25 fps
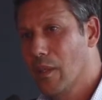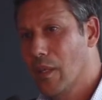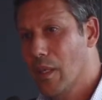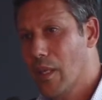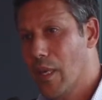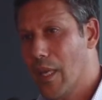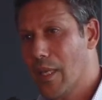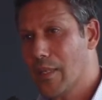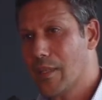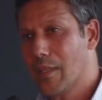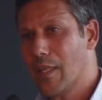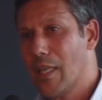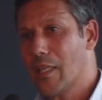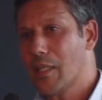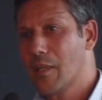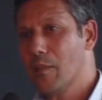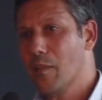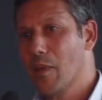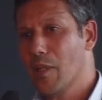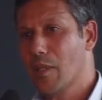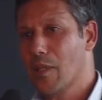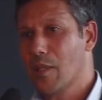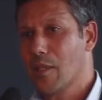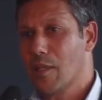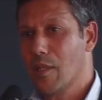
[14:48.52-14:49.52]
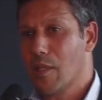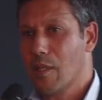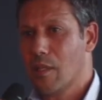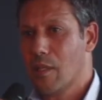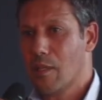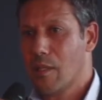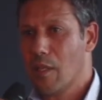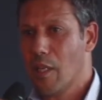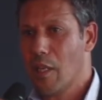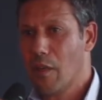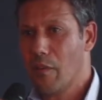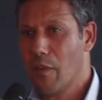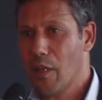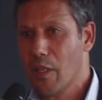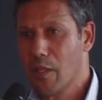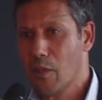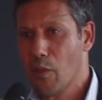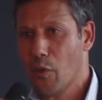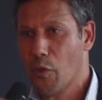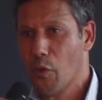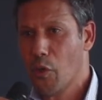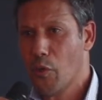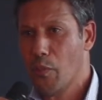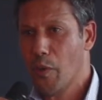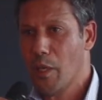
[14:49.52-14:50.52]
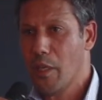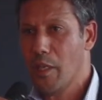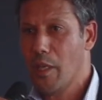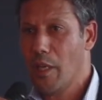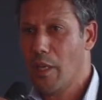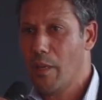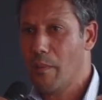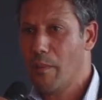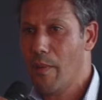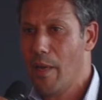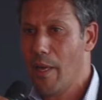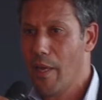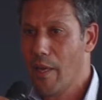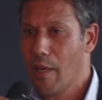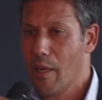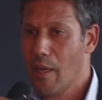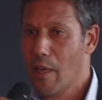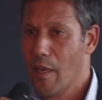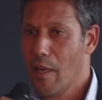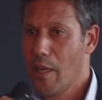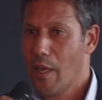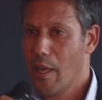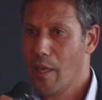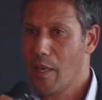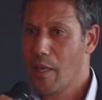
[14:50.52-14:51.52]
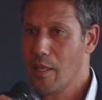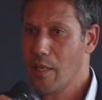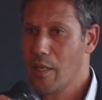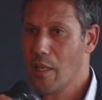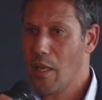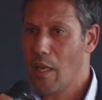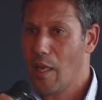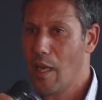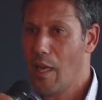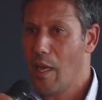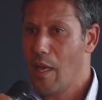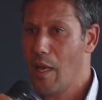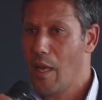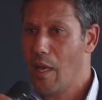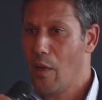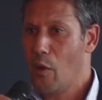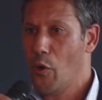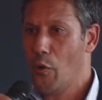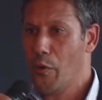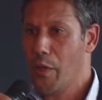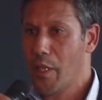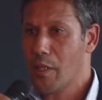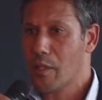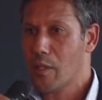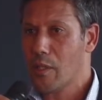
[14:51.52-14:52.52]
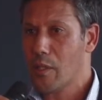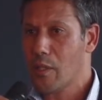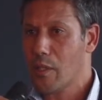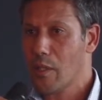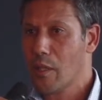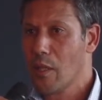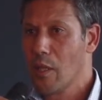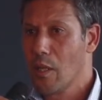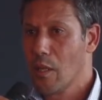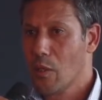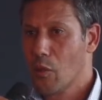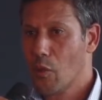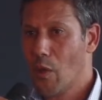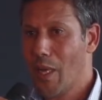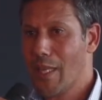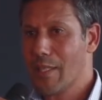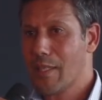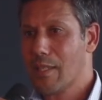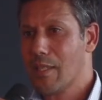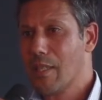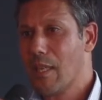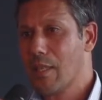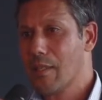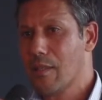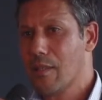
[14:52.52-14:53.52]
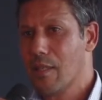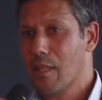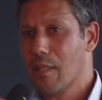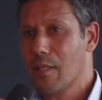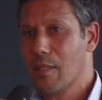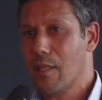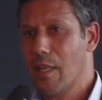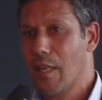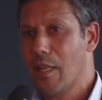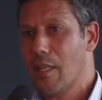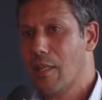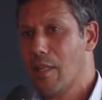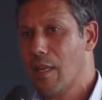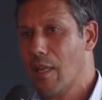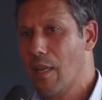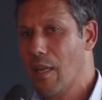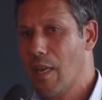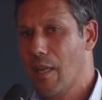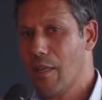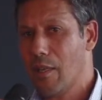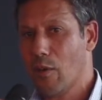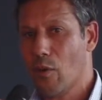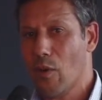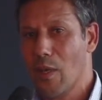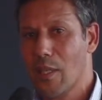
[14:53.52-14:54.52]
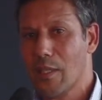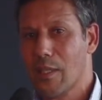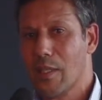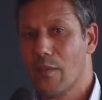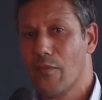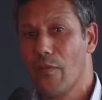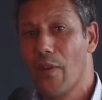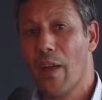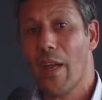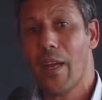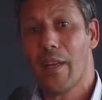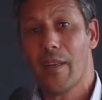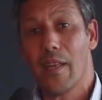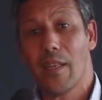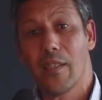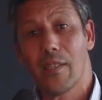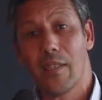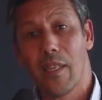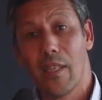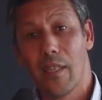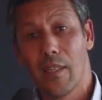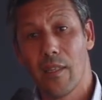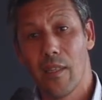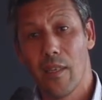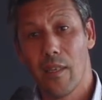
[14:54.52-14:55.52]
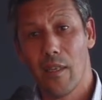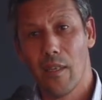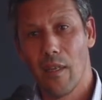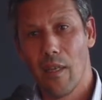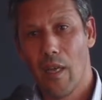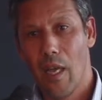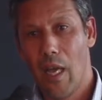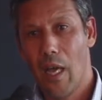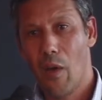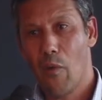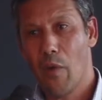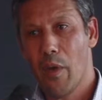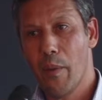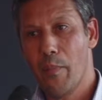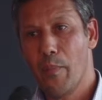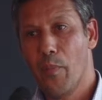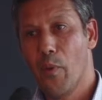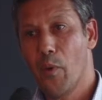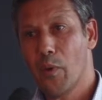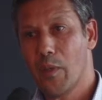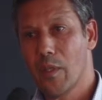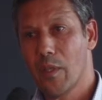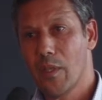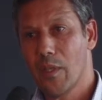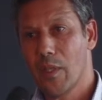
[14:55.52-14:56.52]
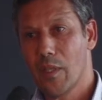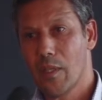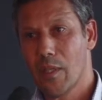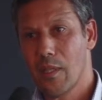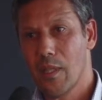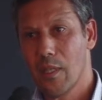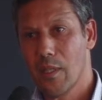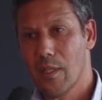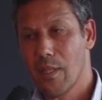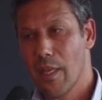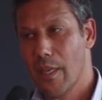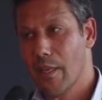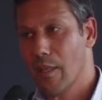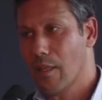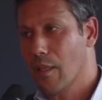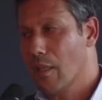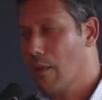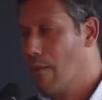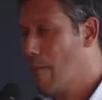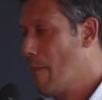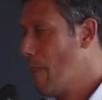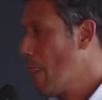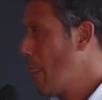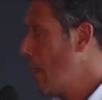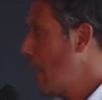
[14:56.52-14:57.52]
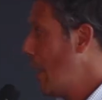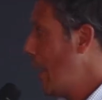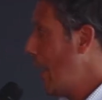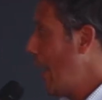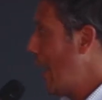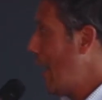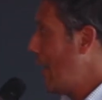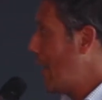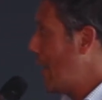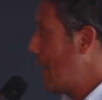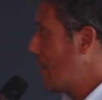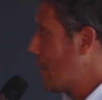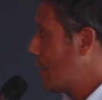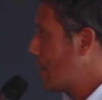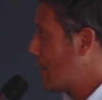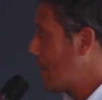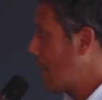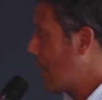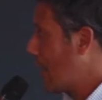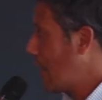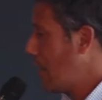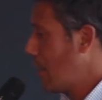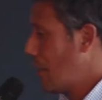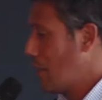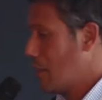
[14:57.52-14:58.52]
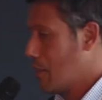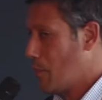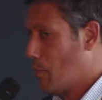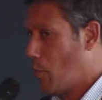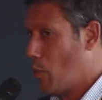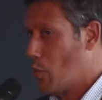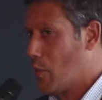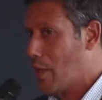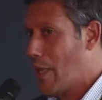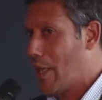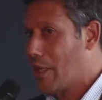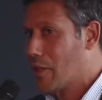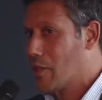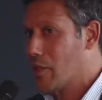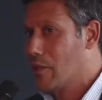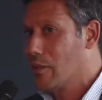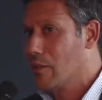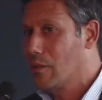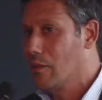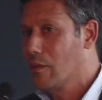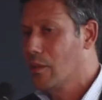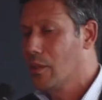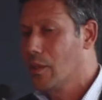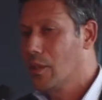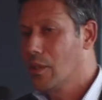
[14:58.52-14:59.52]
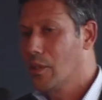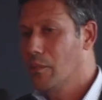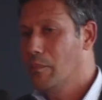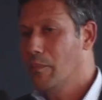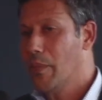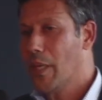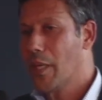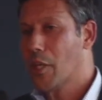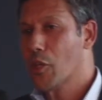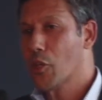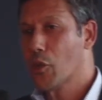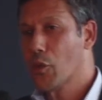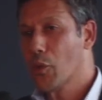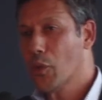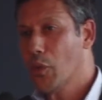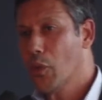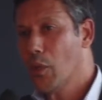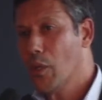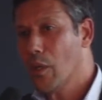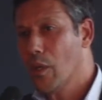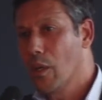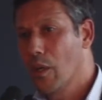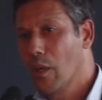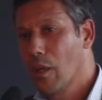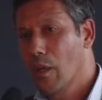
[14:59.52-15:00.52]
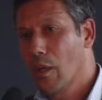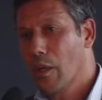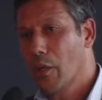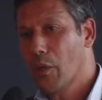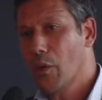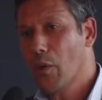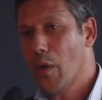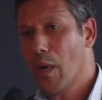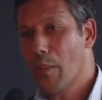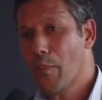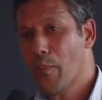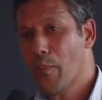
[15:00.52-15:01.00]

An assessment is in a service. It could be done by any auditors to assess this data and to classify this data. How important is this data? And then second is protection. Make sure you are